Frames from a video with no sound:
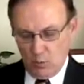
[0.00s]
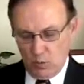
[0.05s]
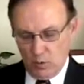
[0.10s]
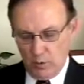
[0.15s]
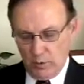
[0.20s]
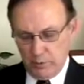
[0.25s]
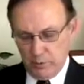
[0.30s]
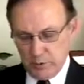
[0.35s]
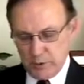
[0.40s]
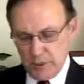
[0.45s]

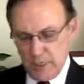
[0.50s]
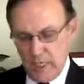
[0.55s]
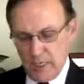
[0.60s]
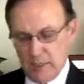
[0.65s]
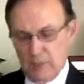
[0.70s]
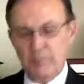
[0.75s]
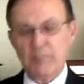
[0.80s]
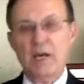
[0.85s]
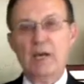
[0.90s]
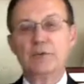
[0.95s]
where we would
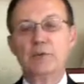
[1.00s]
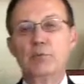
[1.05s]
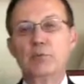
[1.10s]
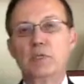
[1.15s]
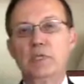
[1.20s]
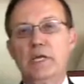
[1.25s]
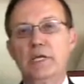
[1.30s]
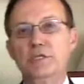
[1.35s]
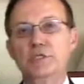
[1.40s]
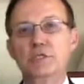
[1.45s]
talk about the
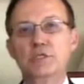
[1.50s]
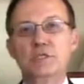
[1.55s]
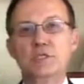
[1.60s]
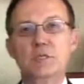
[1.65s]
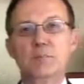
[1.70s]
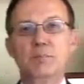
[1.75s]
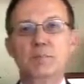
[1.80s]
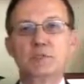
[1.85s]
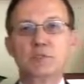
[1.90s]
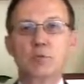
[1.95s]

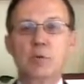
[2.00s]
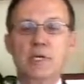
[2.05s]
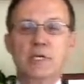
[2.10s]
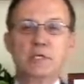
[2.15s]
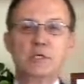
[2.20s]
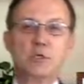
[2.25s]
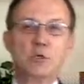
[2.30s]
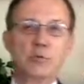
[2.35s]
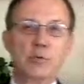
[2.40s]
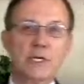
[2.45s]
relationship
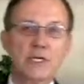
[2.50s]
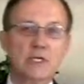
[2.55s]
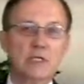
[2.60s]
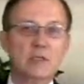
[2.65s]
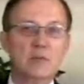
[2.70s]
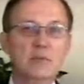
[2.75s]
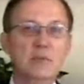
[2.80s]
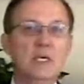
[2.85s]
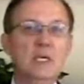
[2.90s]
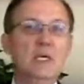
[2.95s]
between
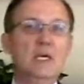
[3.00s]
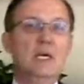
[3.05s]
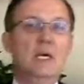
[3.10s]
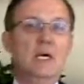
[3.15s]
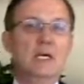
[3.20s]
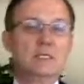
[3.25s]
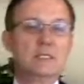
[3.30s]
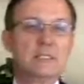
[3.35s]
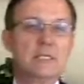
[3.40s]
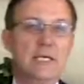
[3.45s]
curriculum,
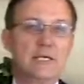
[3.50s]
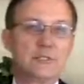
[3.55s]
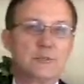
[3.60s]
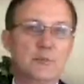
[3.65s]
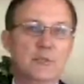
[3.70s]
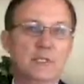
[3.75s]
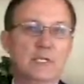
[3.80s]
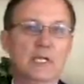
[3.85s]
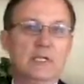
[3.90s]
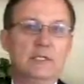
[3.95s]

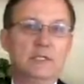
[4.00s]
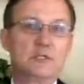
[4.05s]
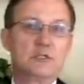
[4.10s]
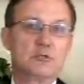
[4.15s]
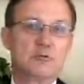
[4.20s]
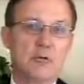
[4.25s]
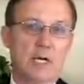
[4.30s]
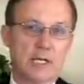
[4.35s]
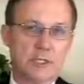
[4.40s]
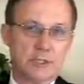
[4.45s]
assessment, and
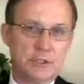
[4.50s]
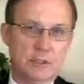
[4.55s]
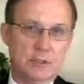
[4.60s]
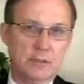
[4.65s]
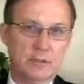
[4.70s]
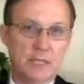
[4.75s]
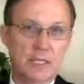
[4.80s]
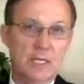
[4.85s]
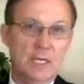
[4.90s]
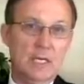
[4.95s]

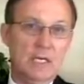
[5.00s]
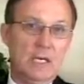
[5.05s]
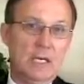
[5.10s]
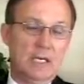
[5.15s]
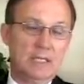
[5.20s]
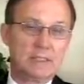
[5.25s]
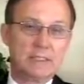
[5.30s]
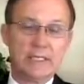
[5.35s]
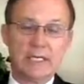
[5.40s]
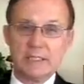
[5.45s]
instruction.
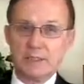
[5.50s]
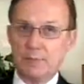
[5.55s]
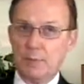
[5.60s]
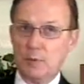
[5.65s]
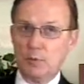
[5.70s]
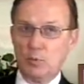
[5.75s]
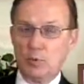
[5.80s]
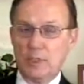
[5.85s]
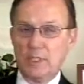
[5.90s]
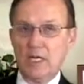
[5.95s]

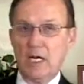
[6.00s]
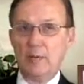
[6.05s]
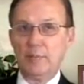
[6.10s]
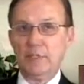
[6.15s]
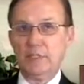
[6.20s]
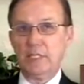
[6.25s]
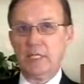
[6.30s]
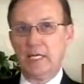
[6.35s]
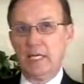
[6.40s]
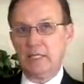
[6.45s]
Assessment would
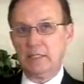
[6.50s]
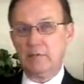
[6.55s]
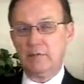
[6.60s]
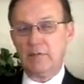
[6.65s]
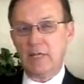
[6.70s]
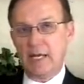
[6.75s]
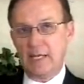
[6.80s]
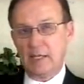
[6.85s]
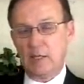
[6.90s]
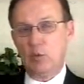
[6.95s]
come at the end
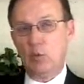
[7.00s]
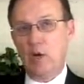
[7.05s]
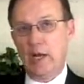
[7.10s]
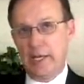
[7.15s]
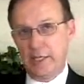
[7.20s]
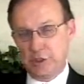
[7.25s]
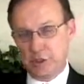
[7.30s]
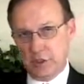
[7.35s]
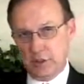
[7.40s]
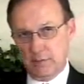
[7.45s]
of that
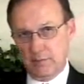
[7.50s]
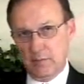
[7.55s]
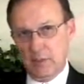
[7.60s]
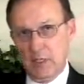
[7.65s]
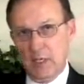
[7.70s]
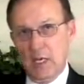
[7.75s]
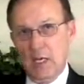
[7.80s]
equation.